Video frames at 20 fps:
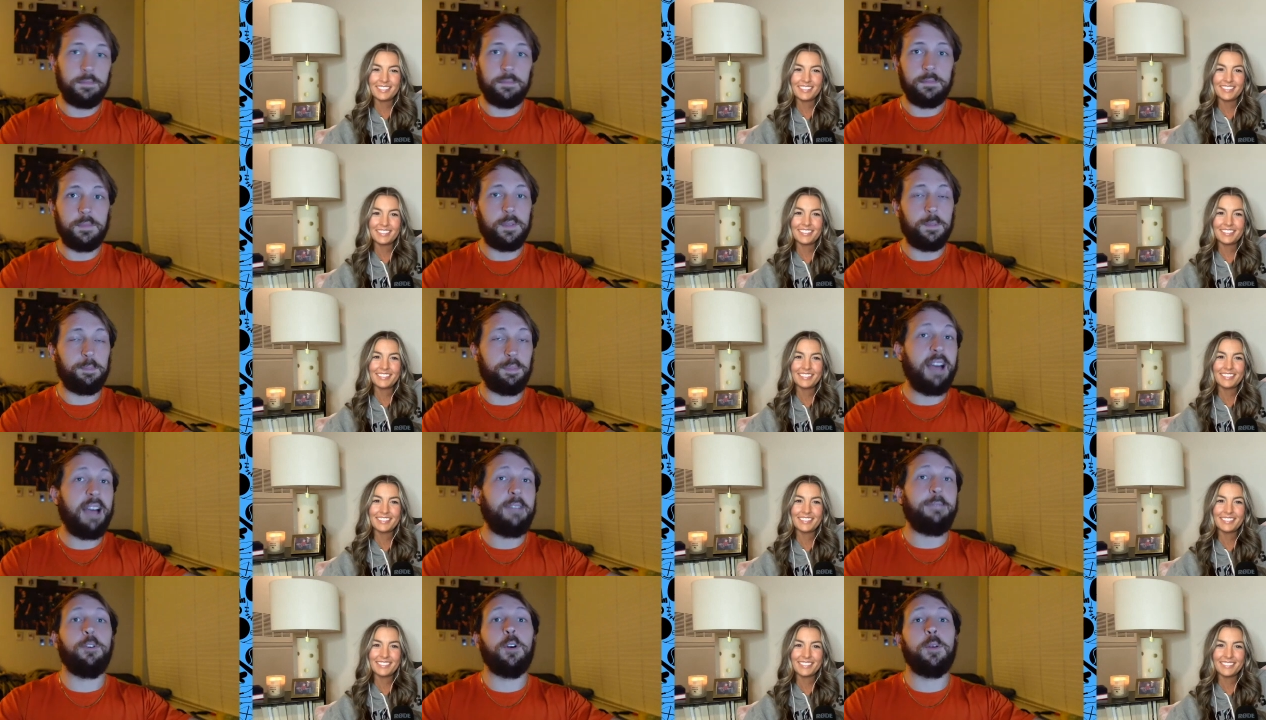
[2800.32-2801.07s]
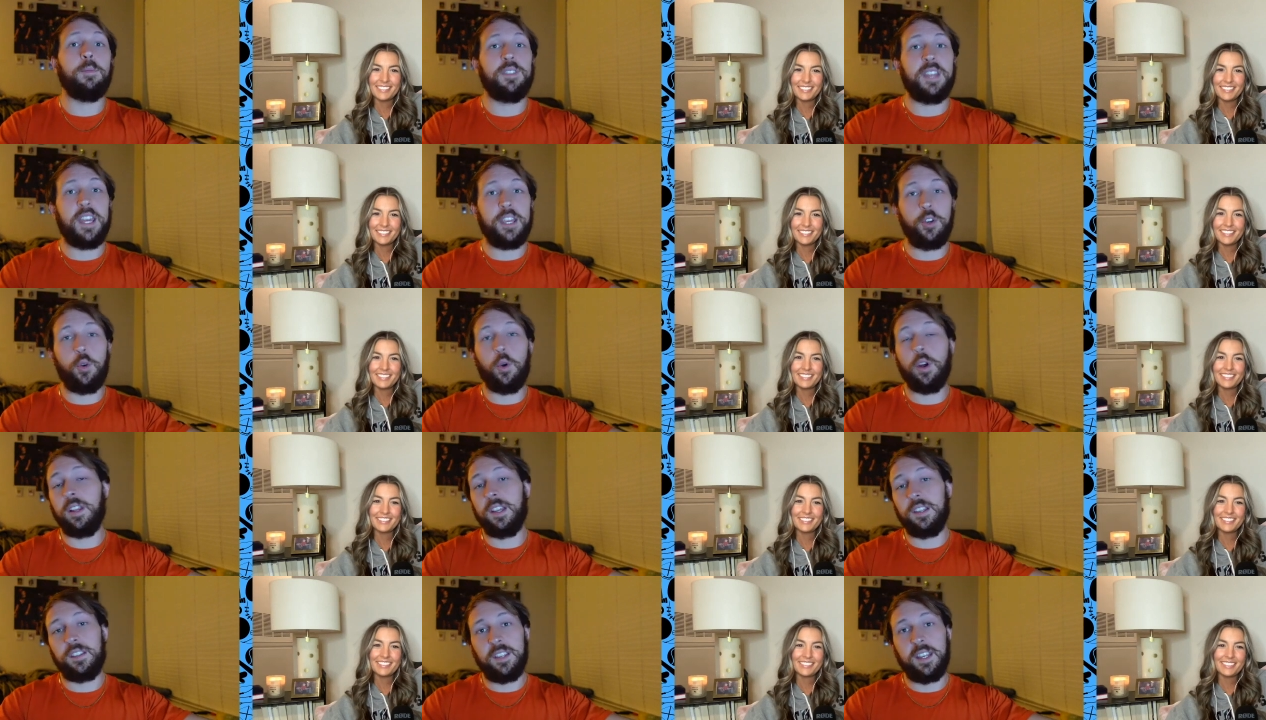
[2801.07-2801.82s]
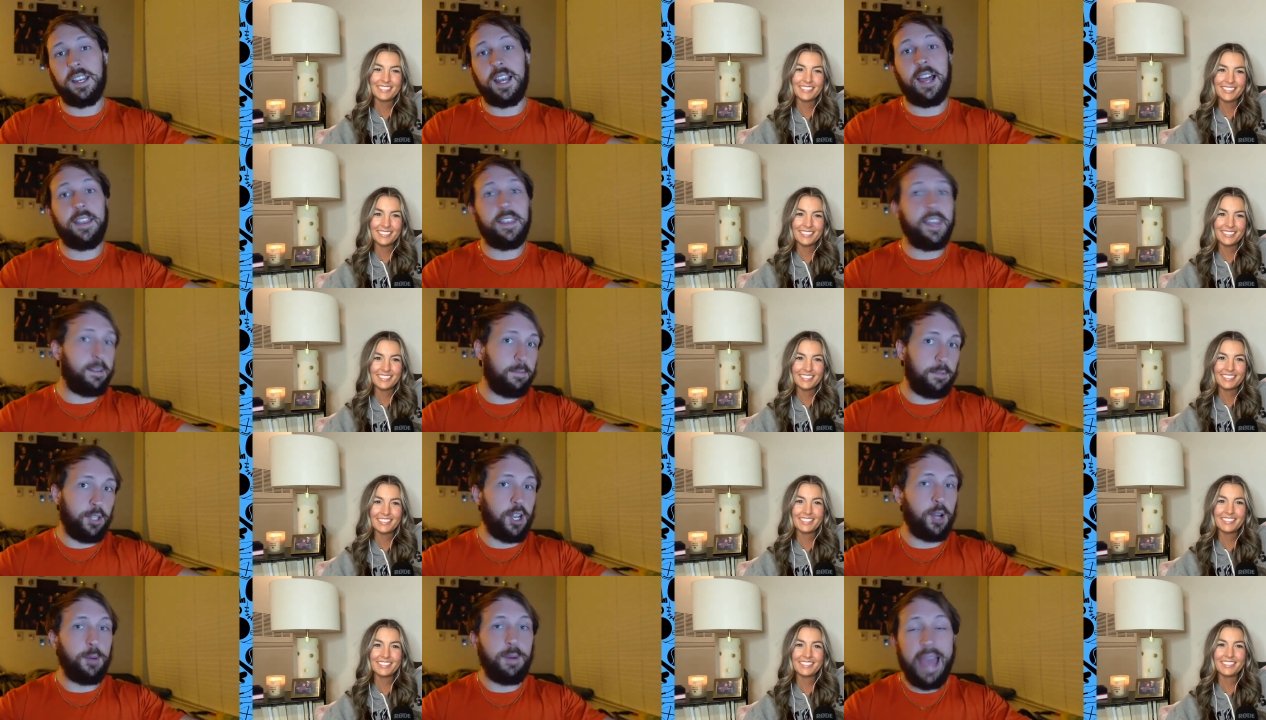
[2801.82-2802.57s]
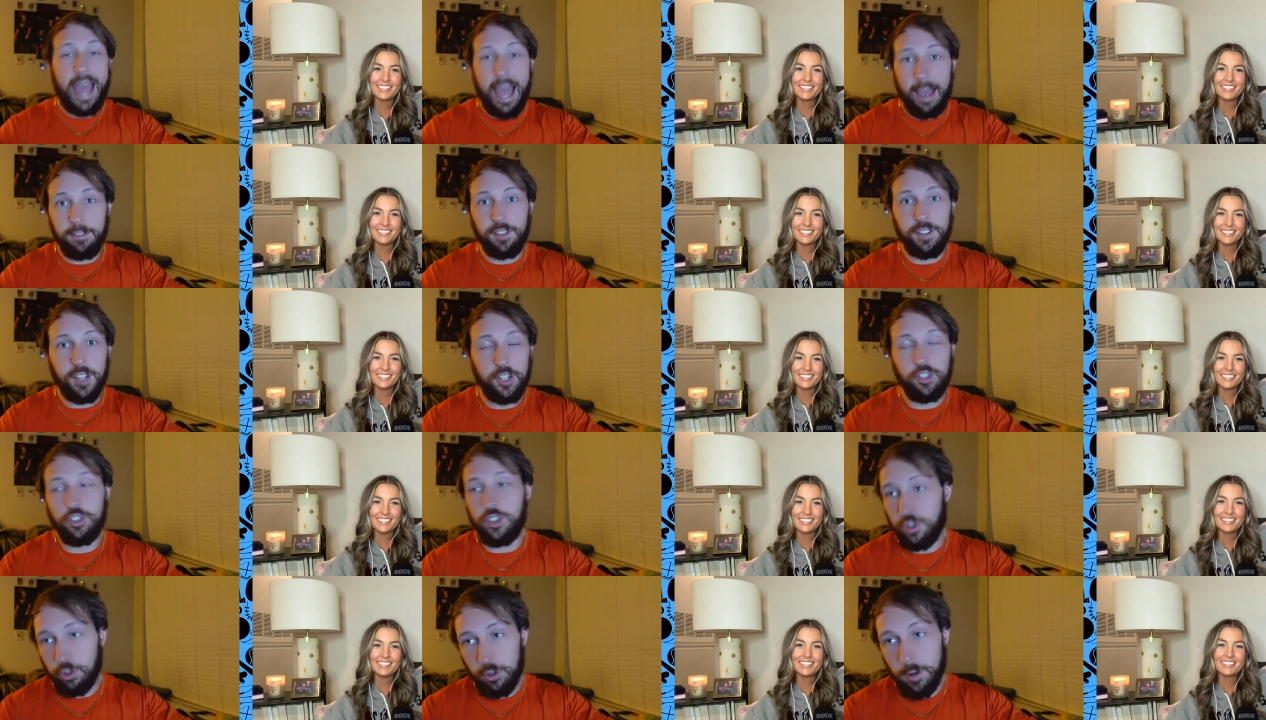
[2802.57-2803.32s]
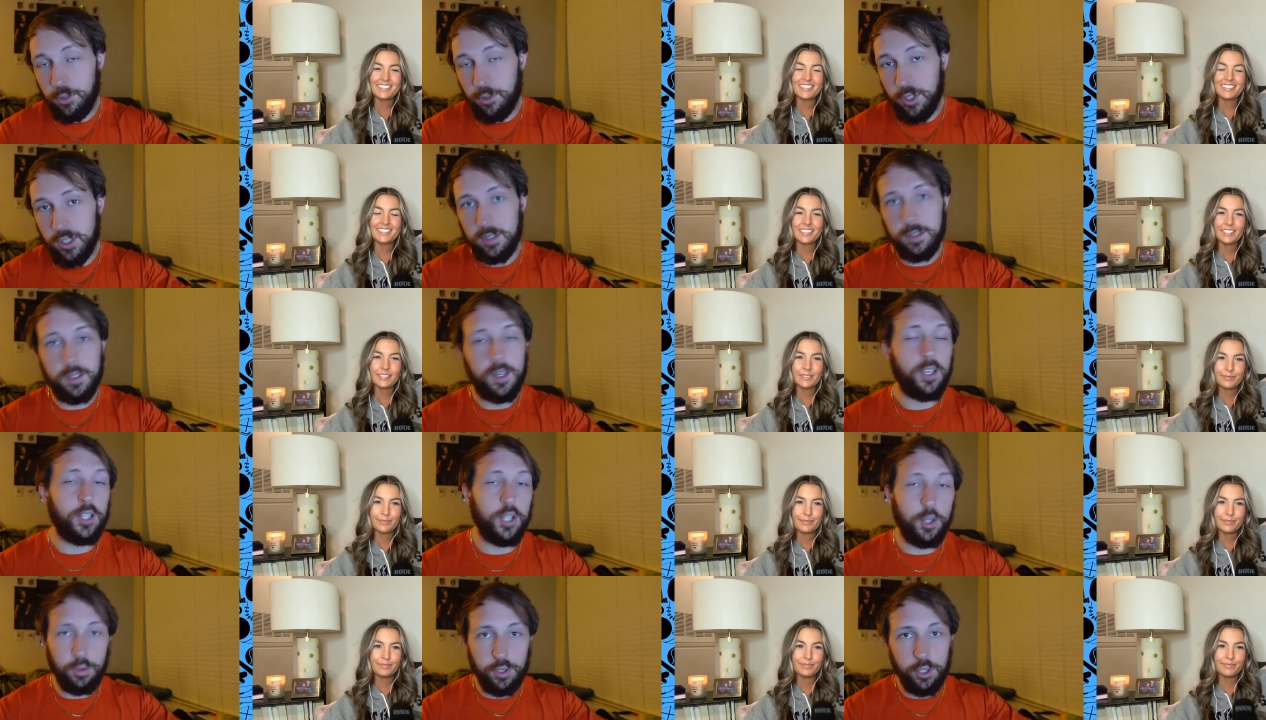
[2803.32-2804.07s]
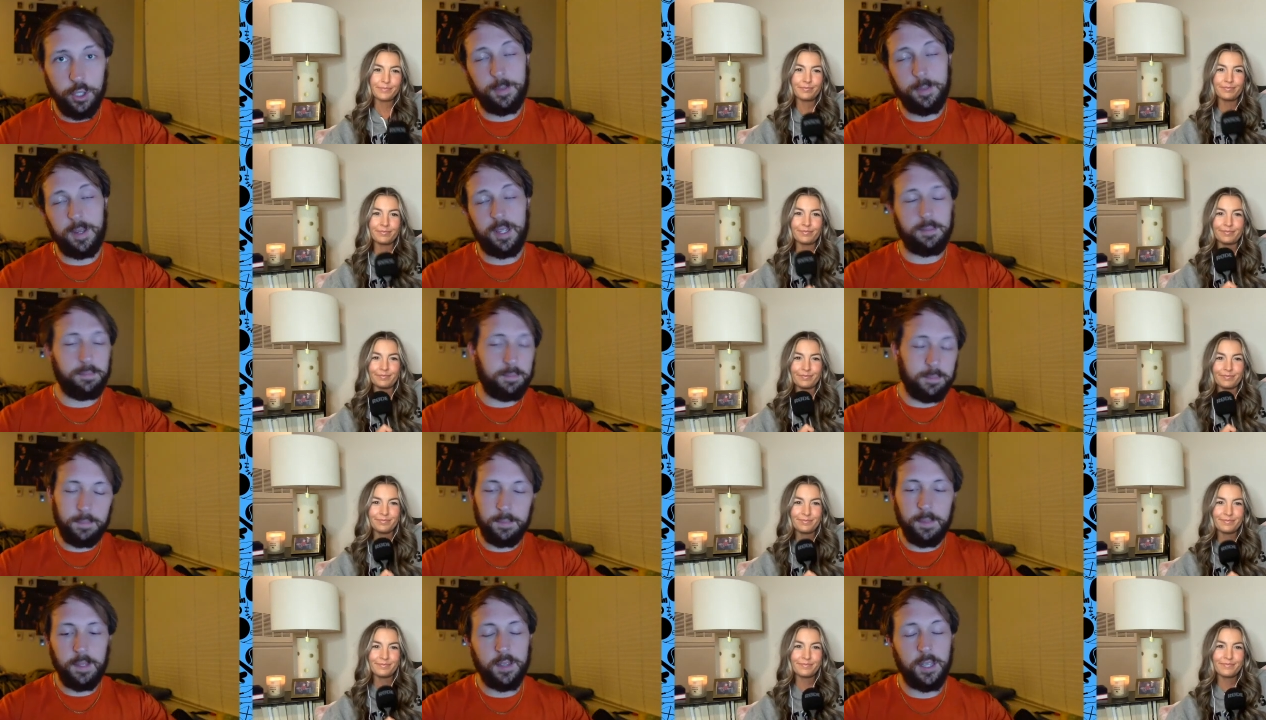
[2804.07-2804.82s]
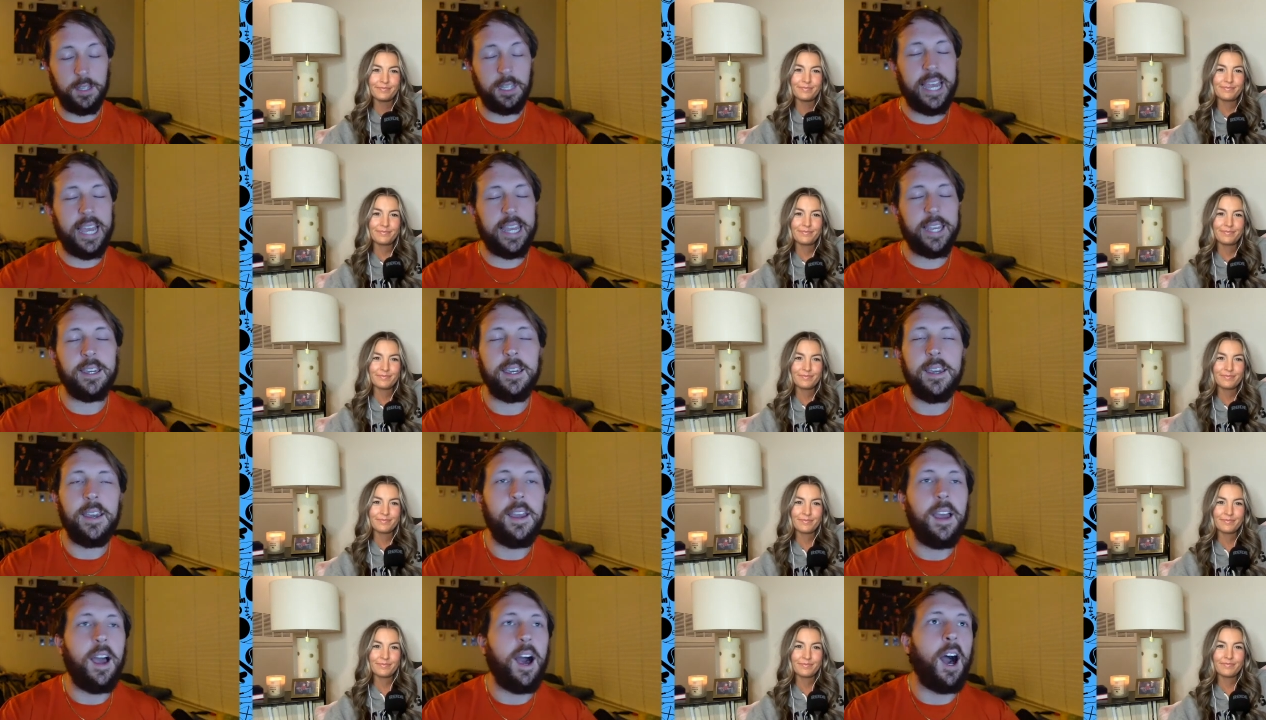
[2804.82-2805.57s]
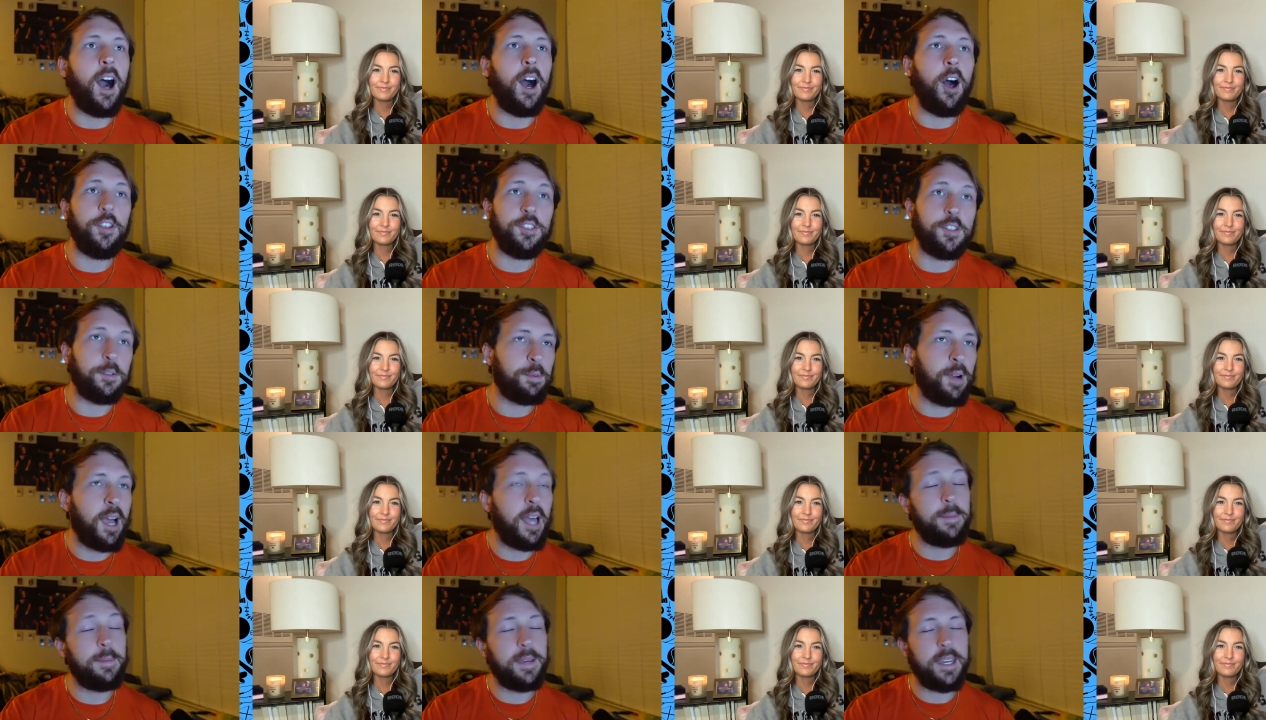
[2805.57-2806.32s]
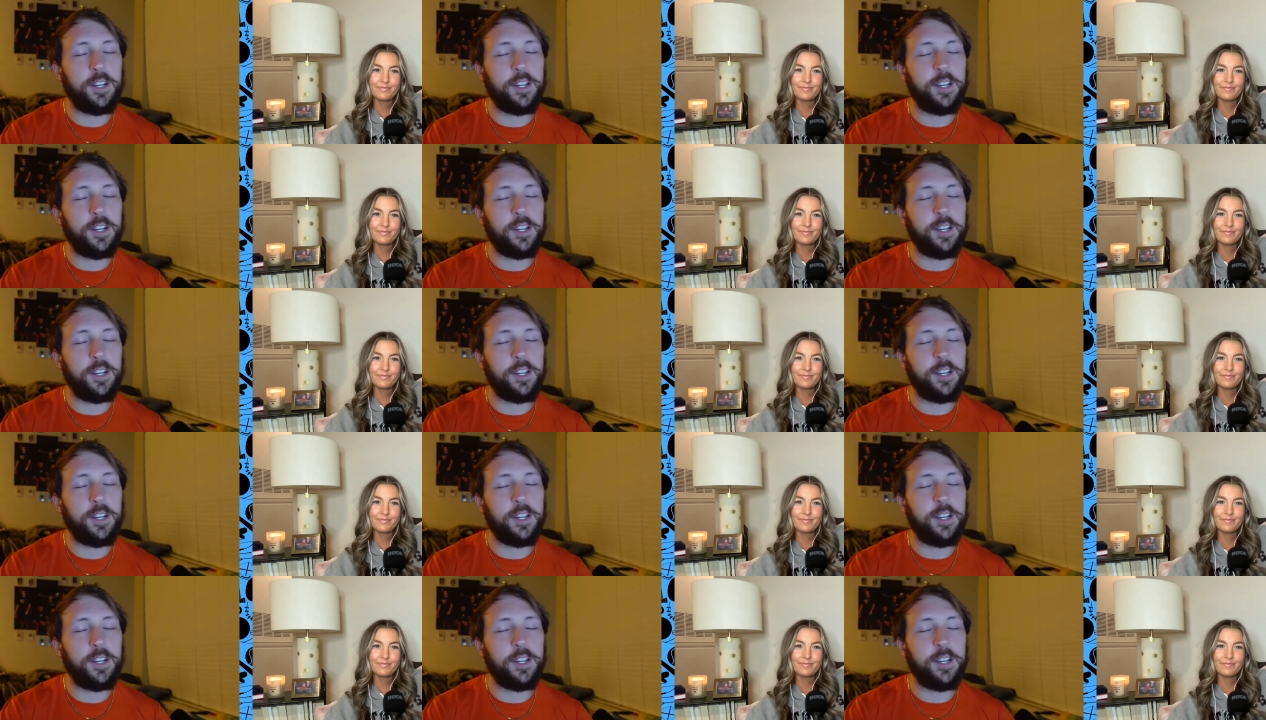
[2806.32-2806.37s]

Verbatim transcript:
Speaker 1: platforms that you are listening on that you know have such descriptions youtube and mm-hmm. the like uh, also probably be in our